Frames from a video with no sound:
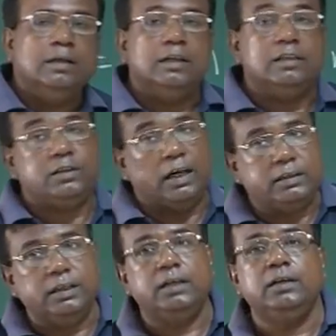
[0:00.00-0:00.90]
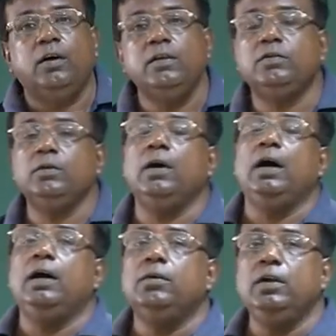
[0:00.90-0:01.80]
the structure
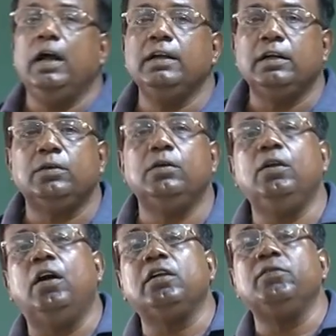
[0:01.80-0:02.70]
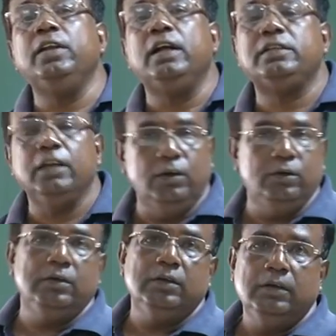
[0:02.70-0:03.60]
also will undergo a lot of inertial
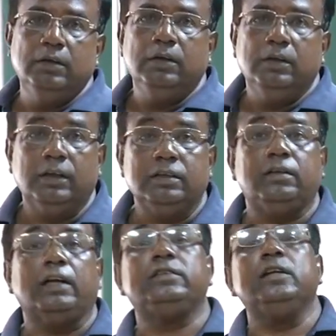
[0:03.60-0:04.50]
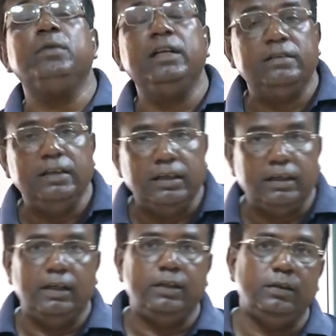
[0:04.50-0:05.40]
load. The structure may
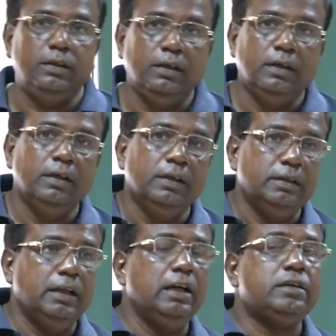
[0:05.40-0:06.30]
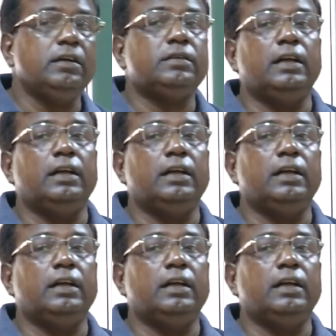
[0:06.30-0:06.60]
disintegrate. The electric